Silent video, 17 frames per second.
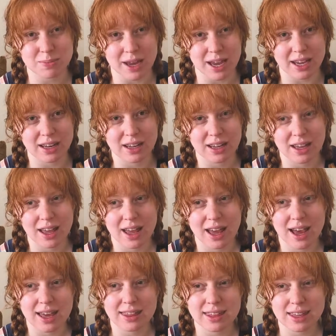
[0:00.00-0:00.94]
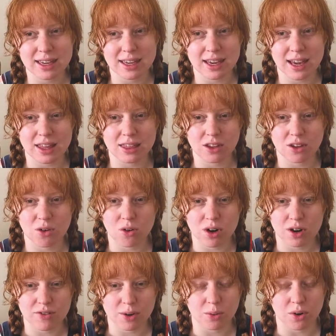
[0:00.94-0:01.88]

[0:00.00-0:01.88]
But I think at the core of it,